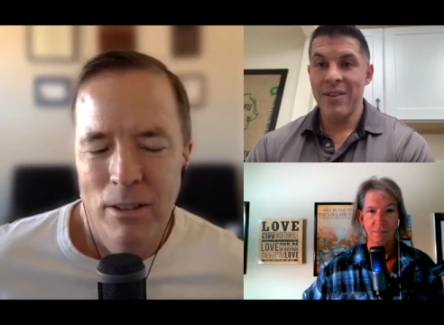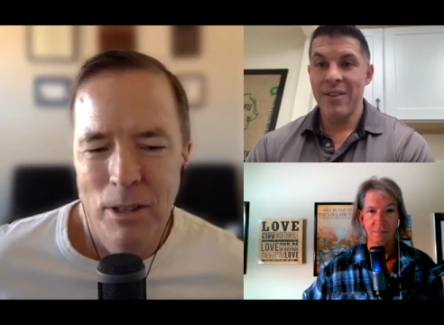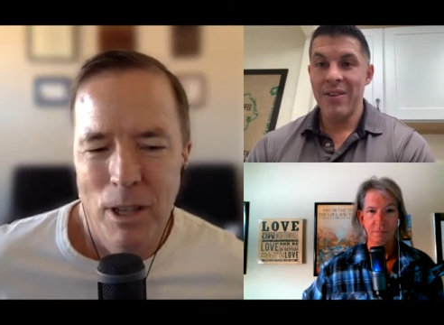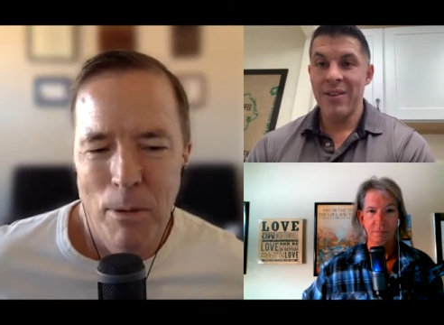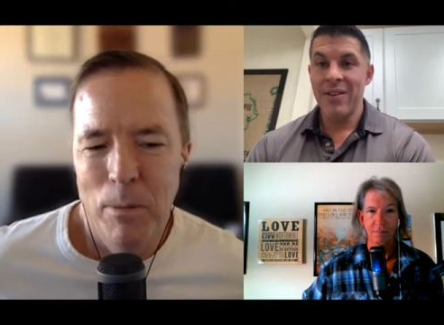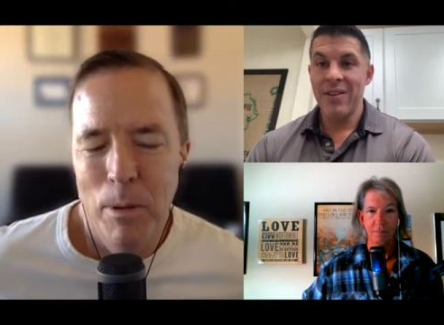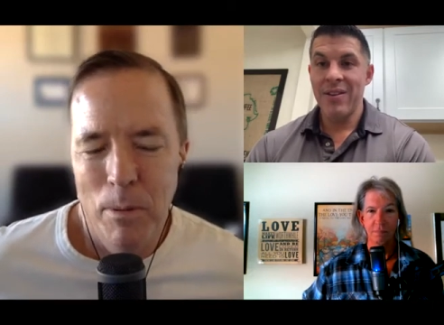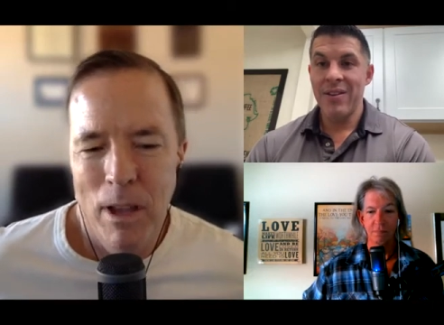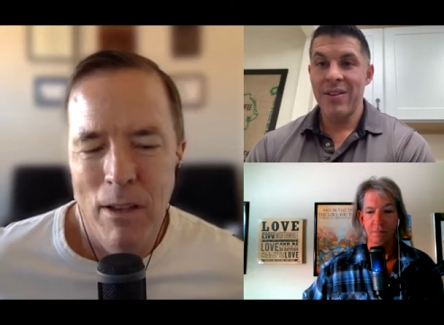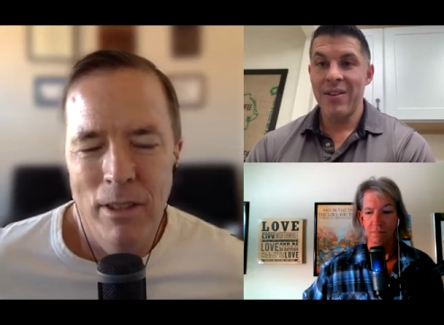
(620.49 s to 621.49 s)
Speaker 1: was how many
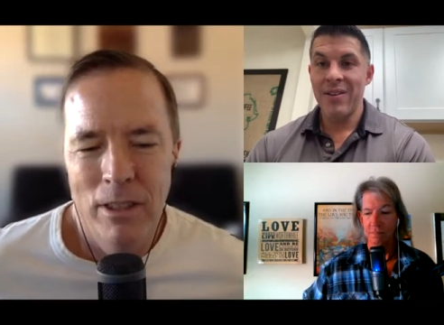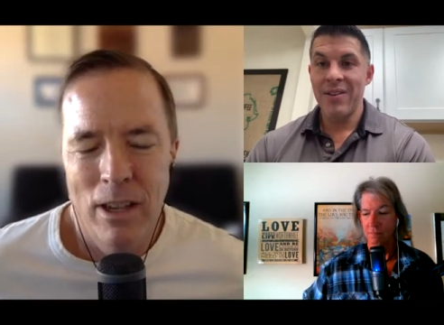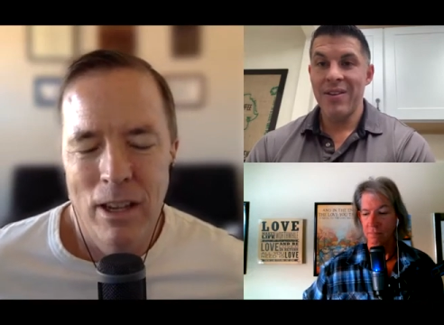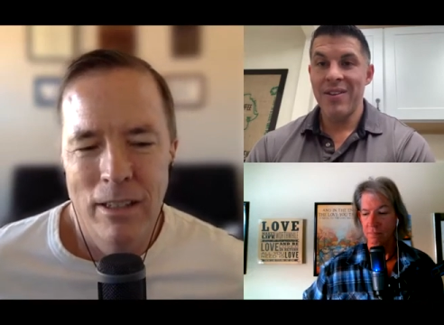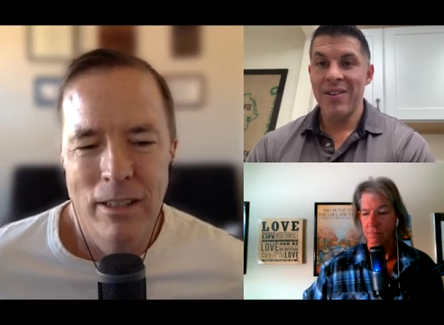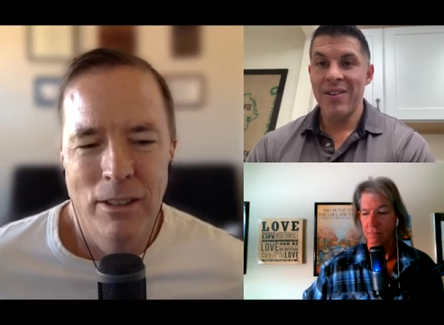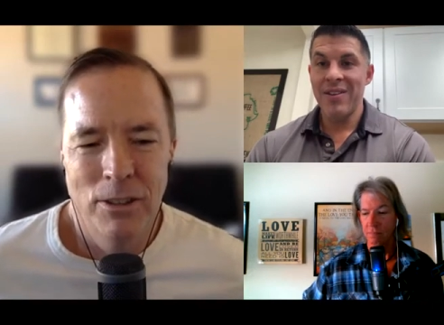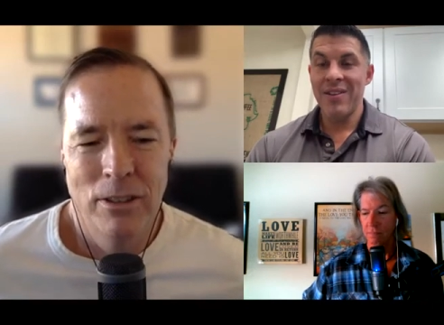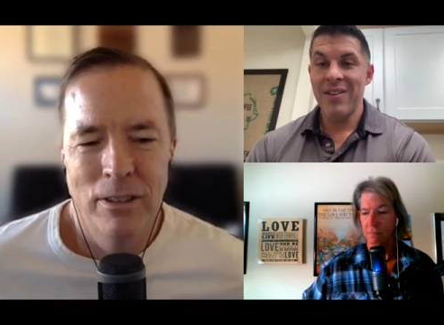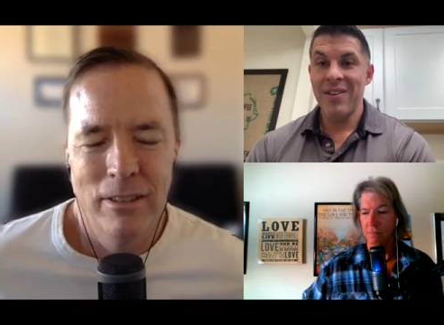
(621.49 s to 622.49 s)
people have these
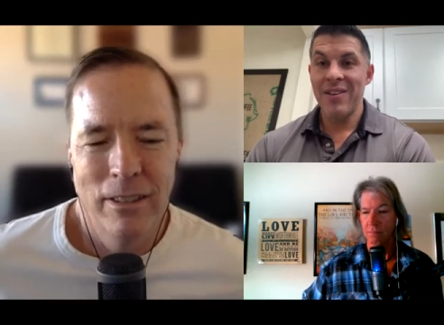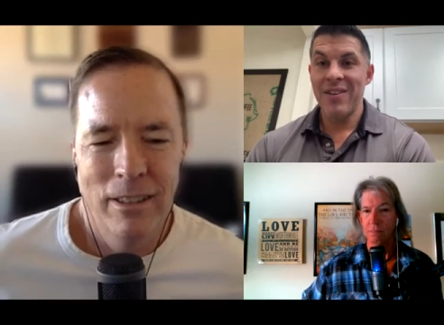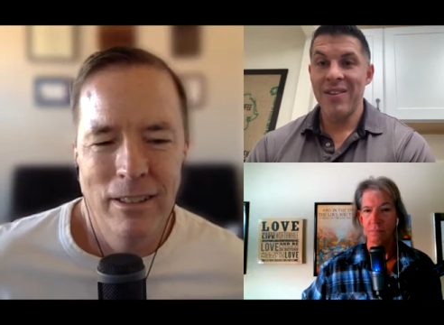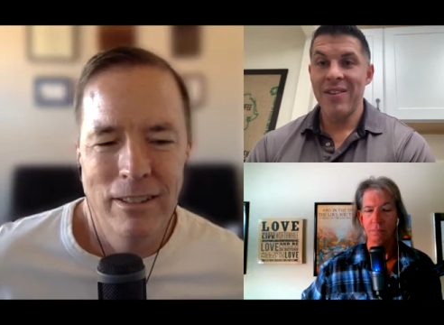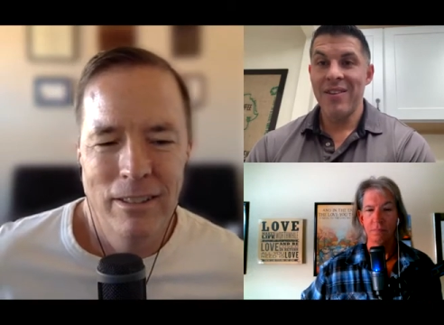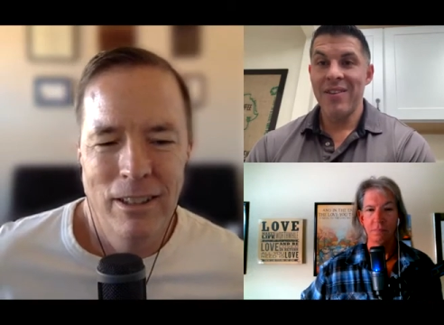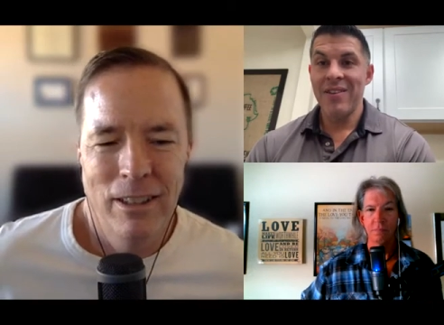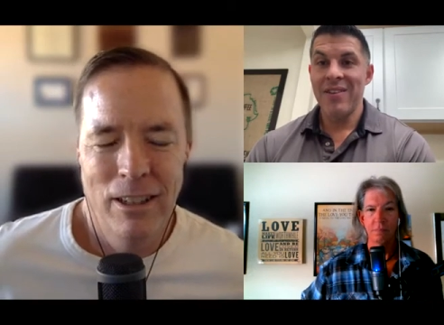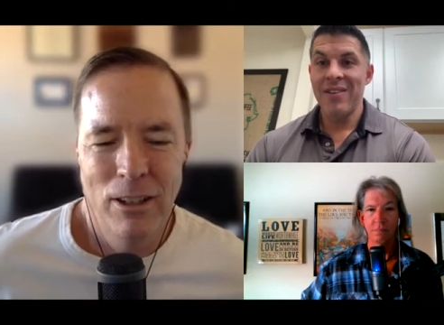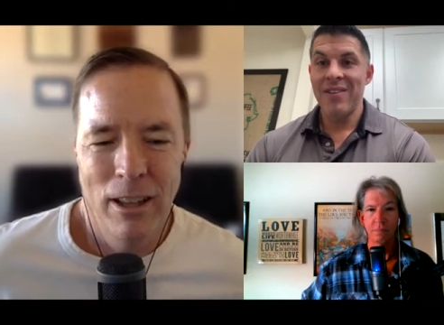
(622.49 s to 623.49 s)
ideas, and and,
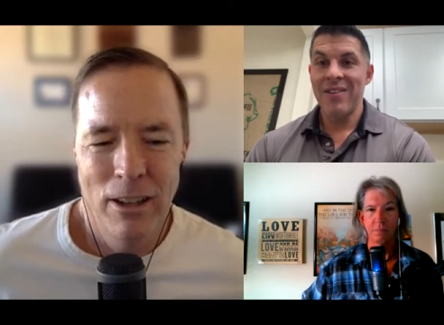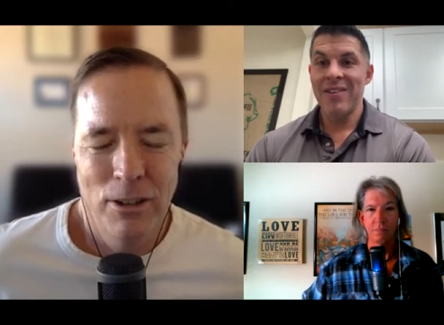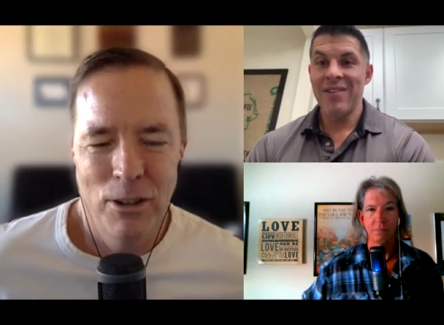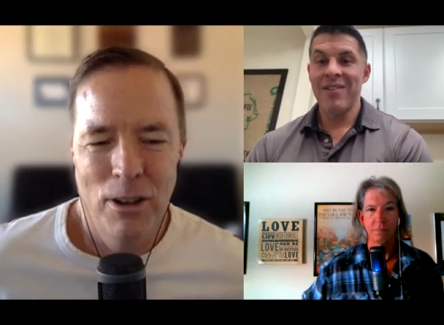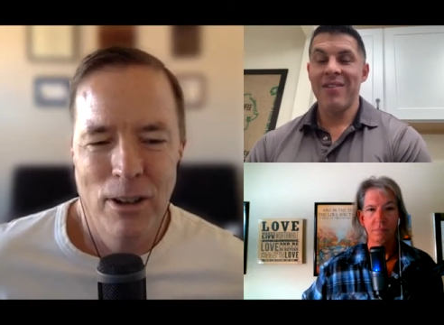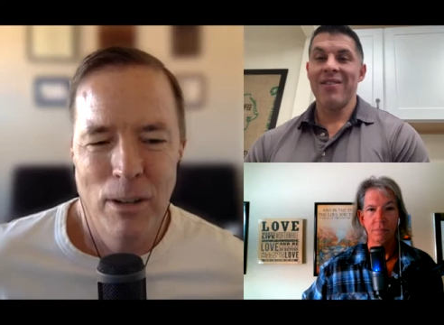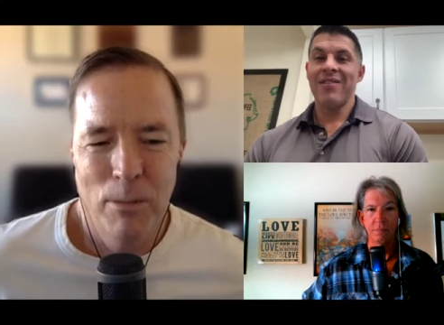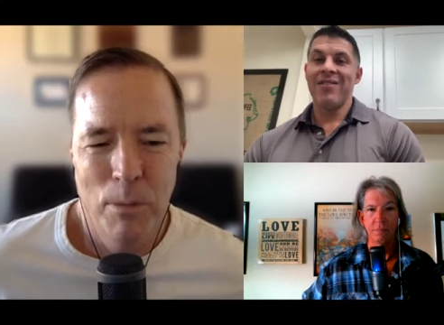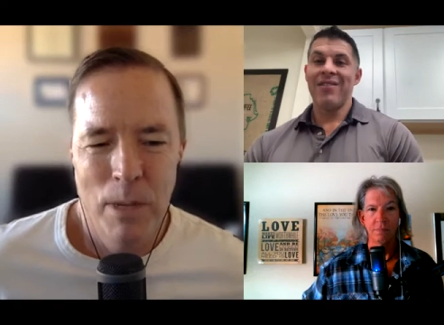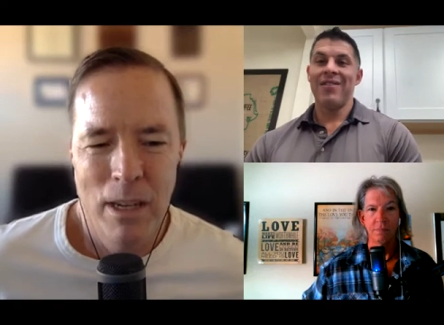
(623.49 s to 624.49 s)
and then you later saw it
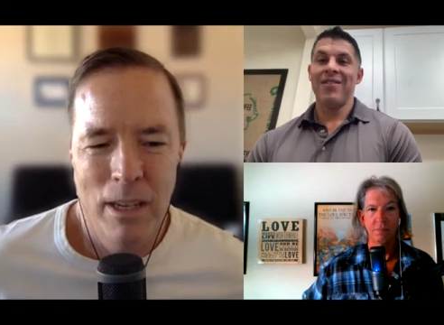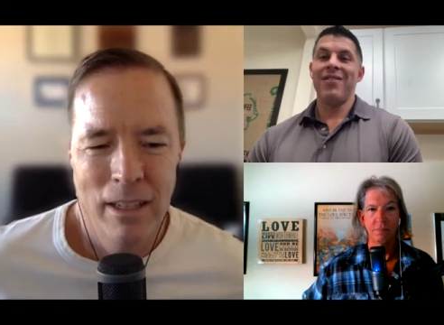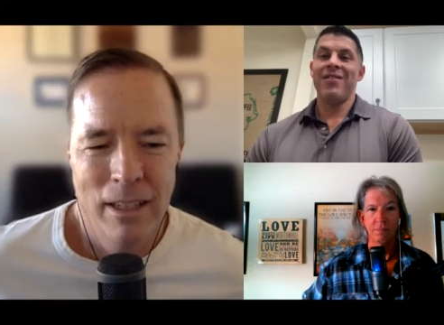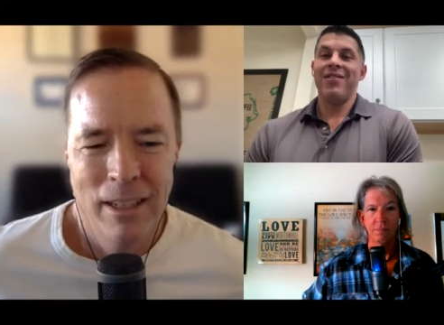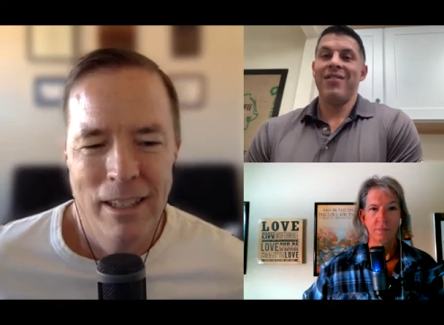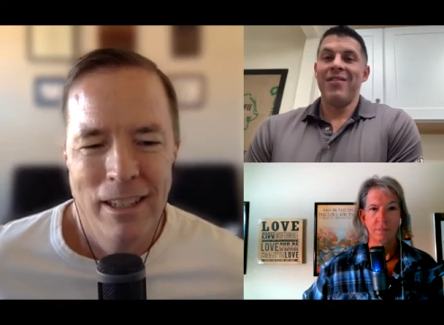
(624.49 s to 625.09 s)
come to be.